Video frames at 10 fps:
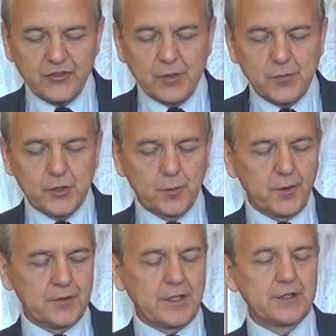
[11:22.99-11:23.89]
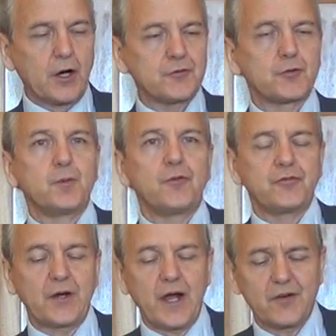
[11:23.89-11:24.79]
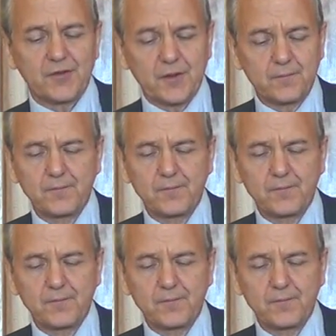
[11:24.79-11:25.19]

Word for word: immutable and unalterable forever.